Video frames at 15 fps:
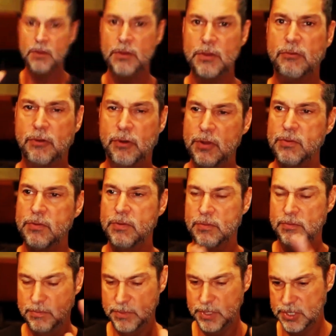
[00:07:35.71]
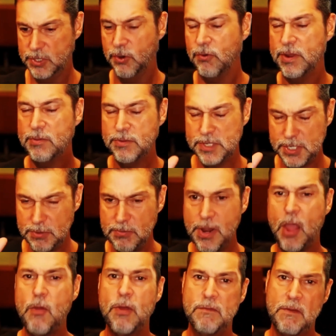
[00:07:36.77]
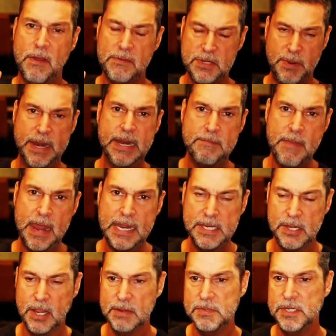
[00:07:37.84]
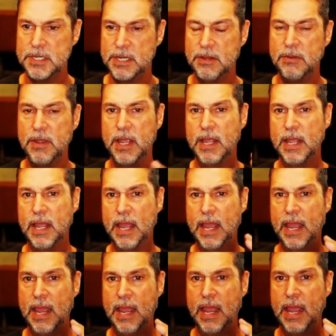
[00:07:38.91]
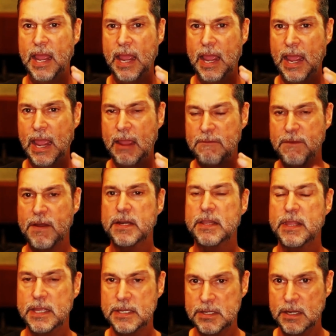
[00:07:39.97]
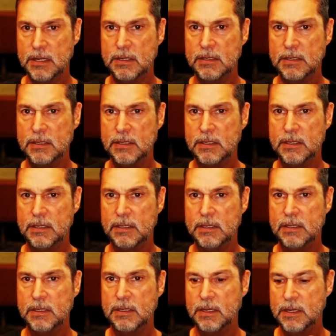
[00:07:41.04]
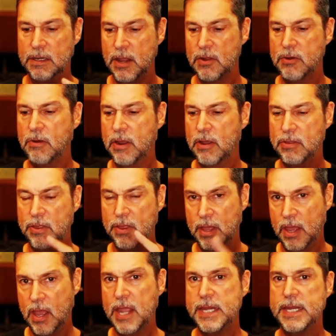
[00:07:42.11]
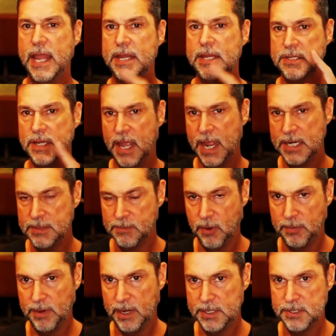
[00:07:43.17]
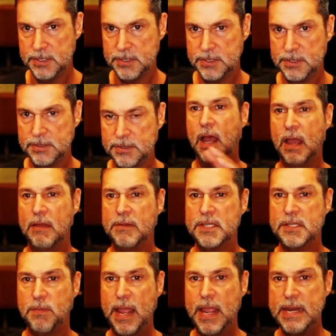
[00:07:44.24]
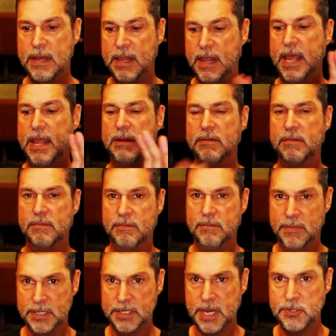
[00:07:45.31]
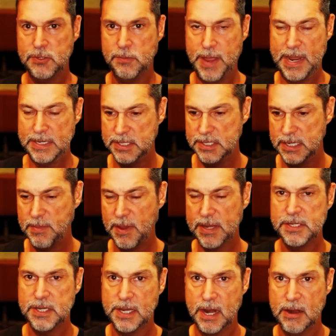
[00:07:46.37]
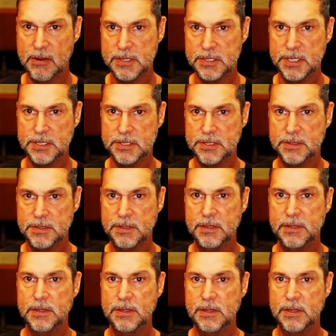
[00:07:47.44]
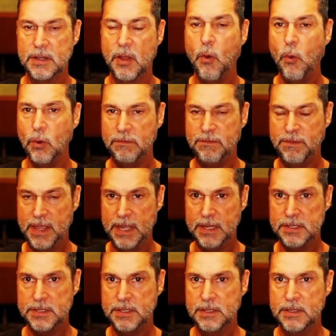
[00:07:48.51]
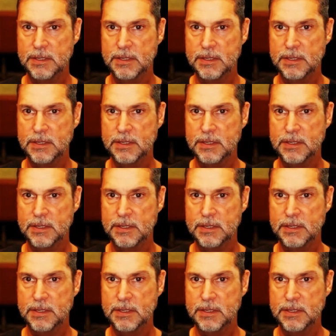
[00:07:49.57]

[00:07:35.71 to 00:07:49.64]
gone through the story, which you know, I've explained it many times to you, how things are. No growth, high debts, aging populations. I've explained that the central banks are debasing currencies, all of fiat.